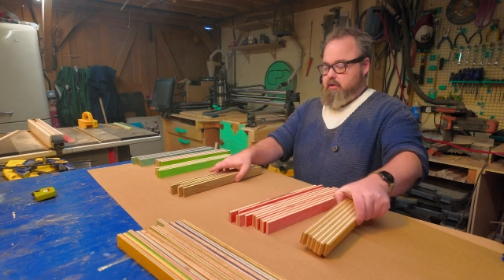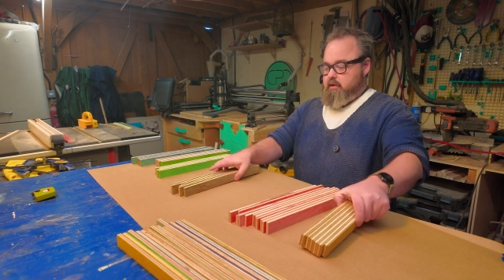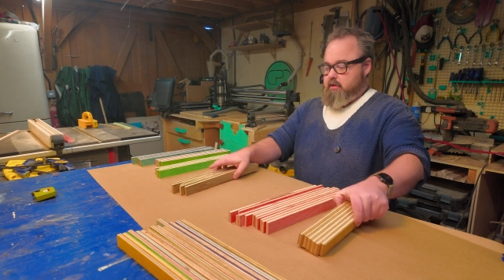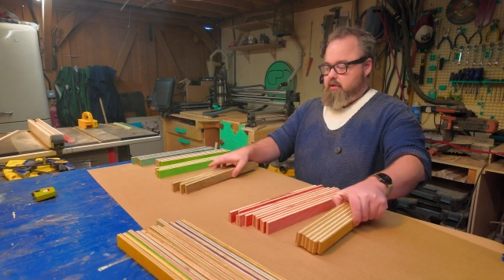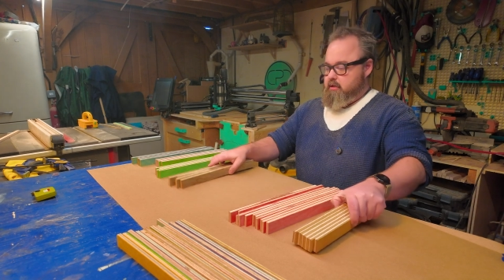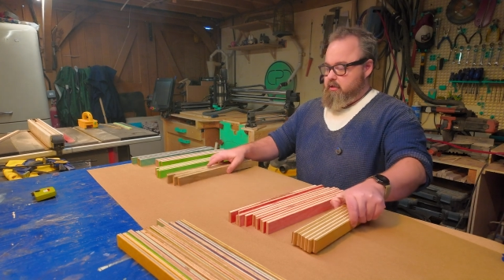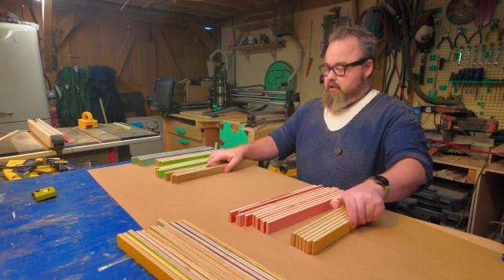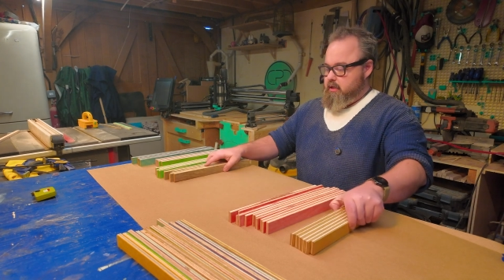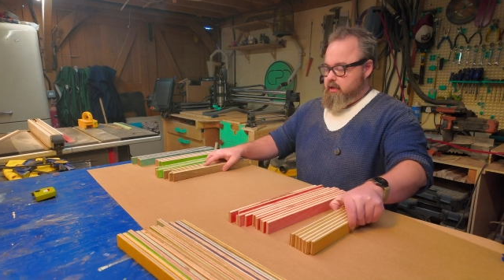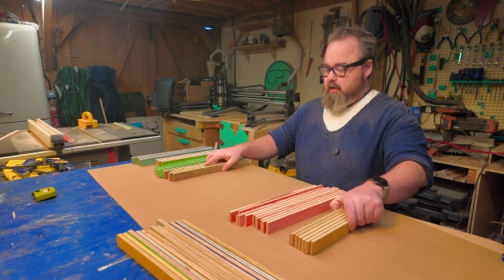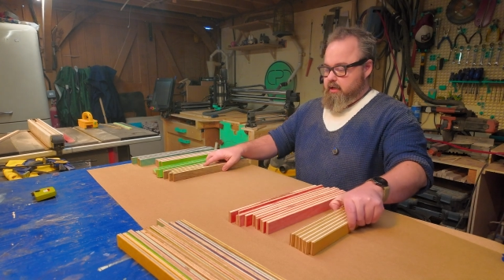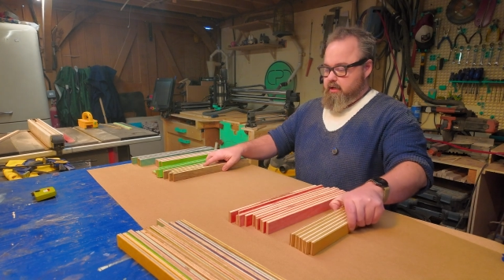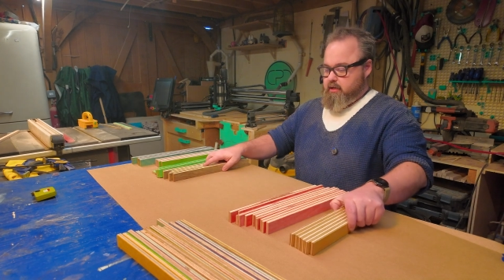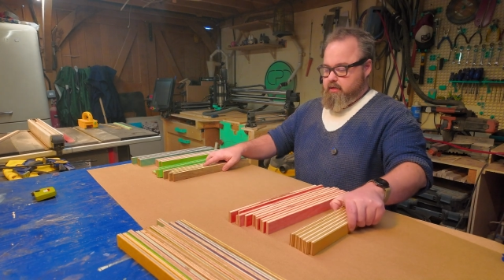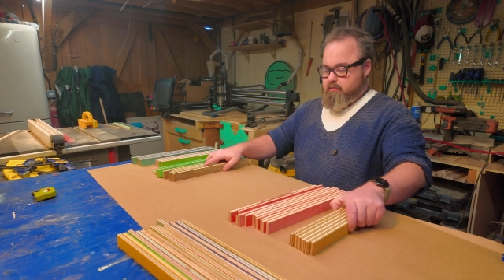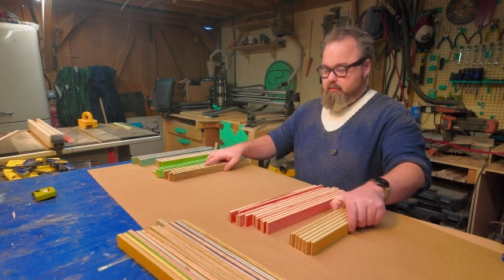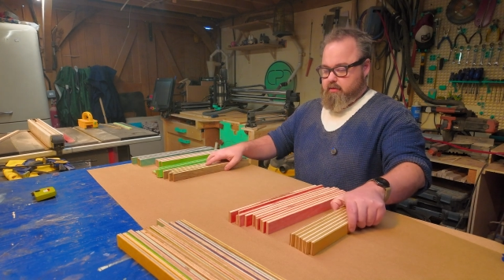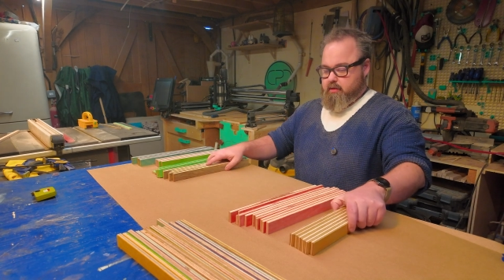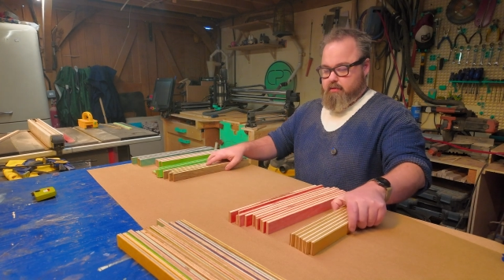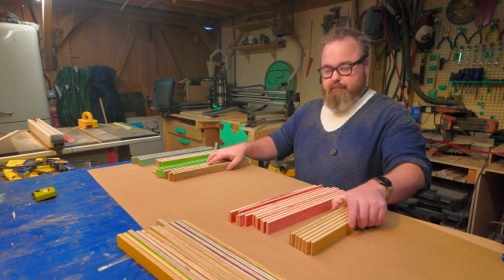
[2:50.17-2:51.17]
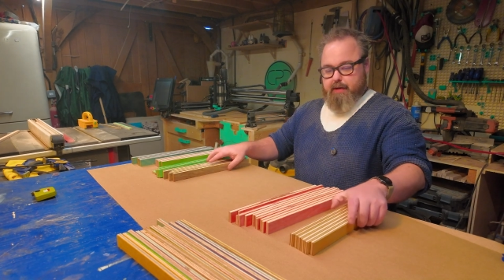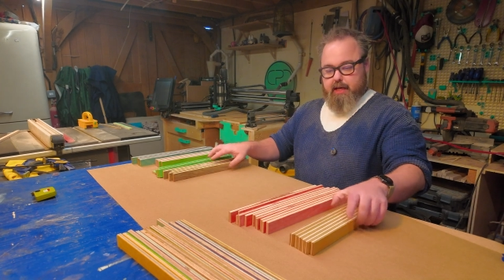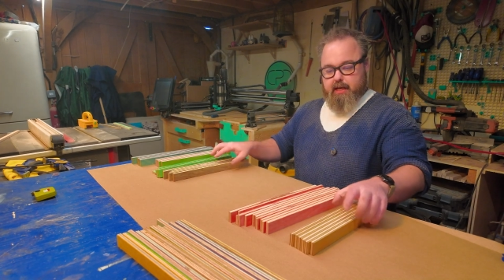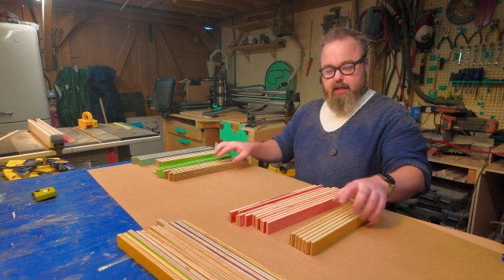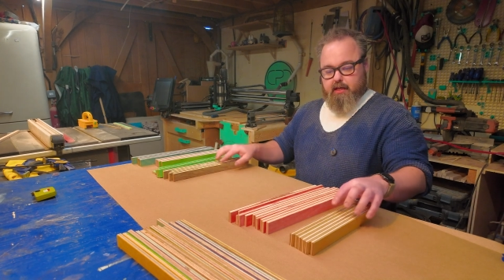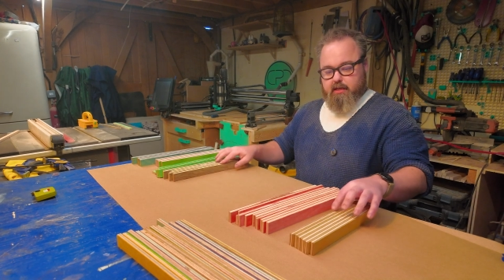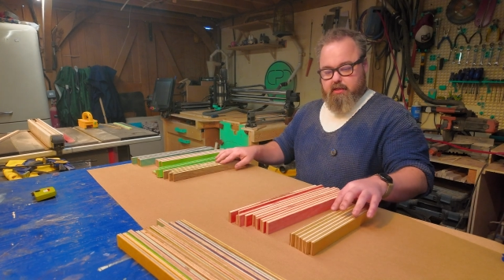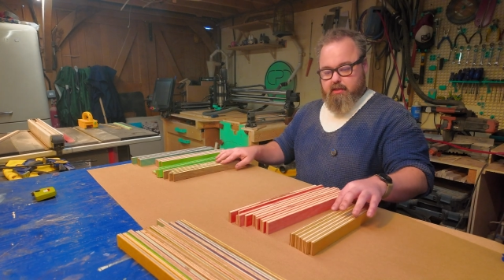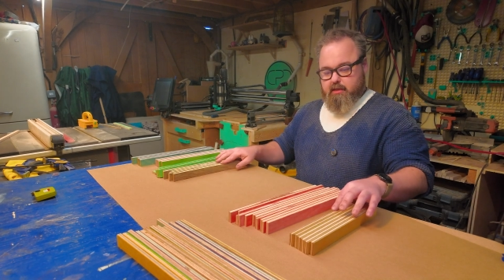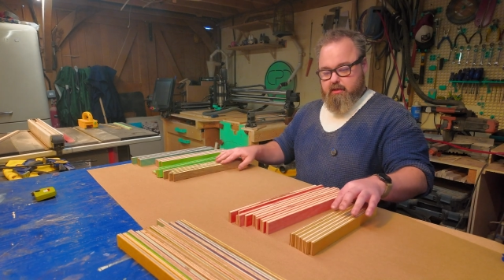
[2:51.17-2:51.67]
just clear some
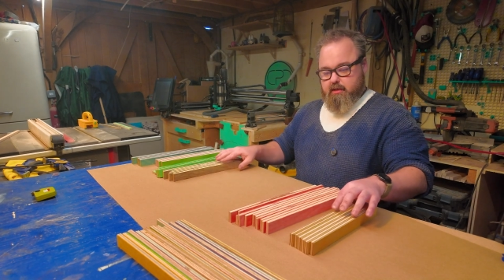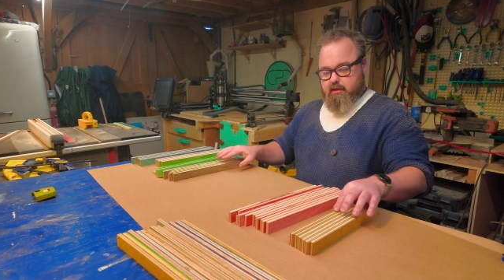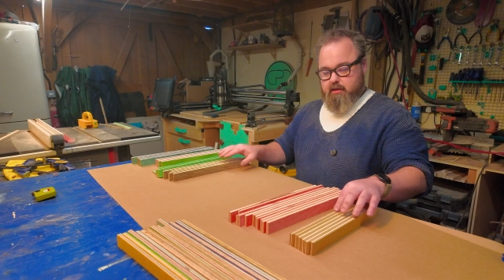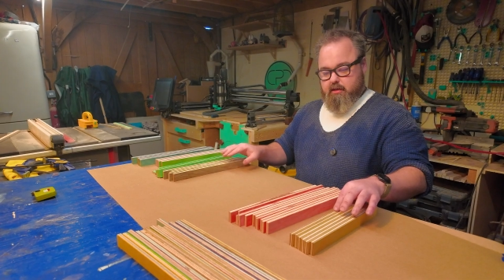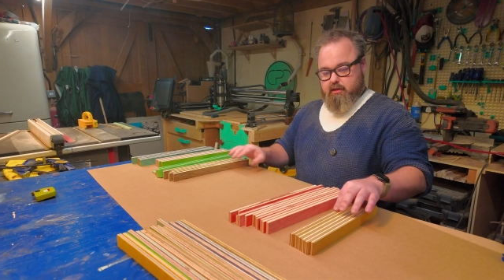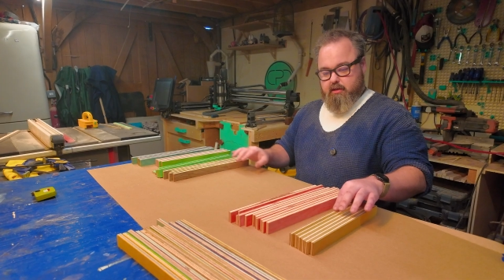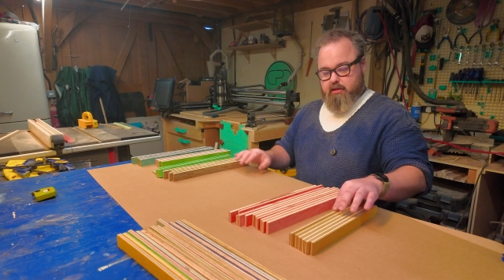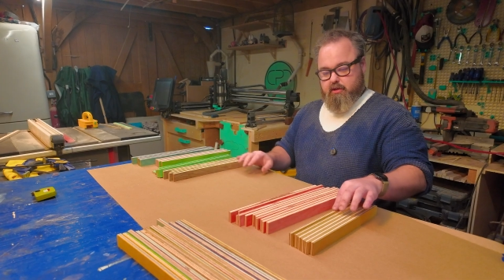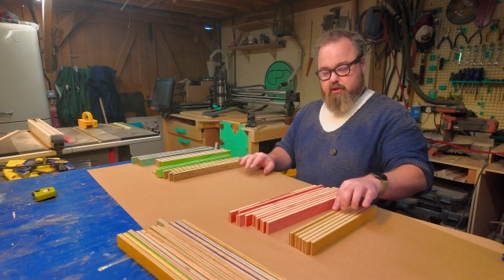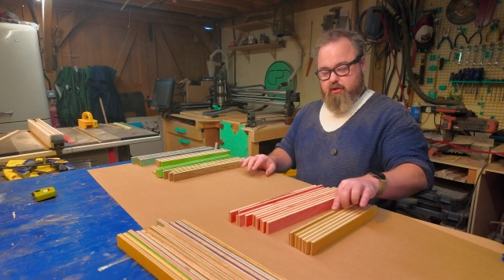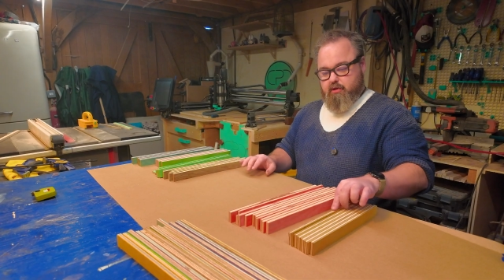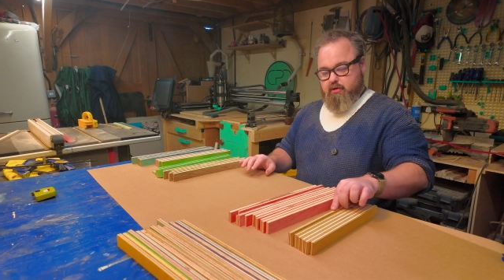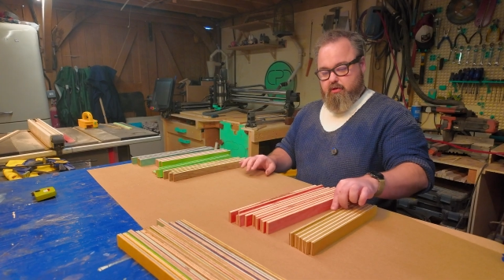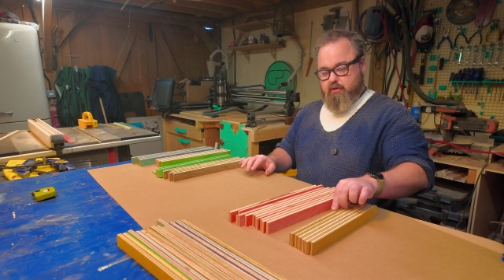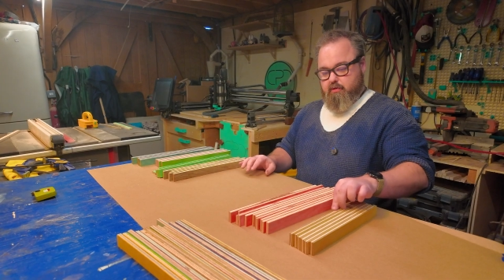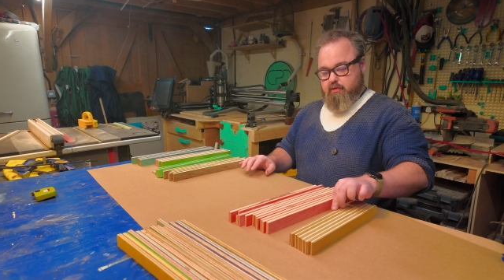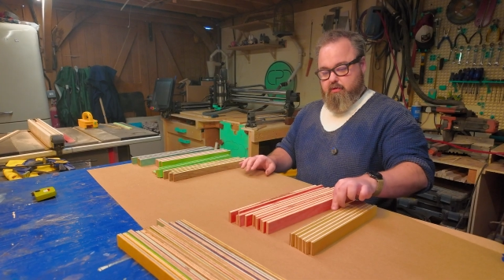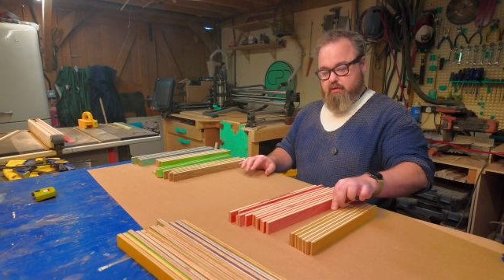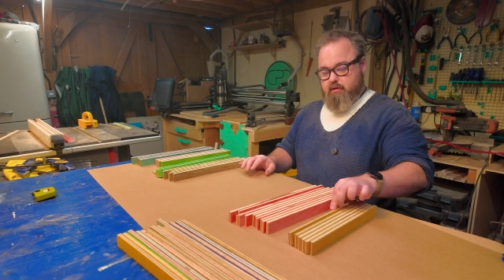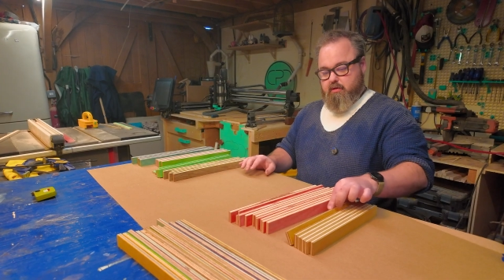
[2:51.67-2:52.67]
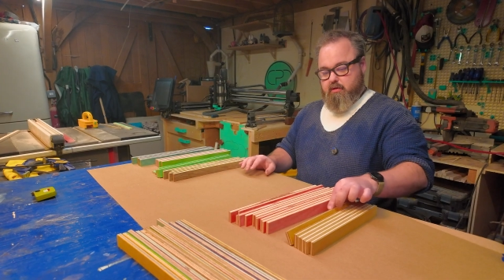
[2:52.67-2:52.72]
space and do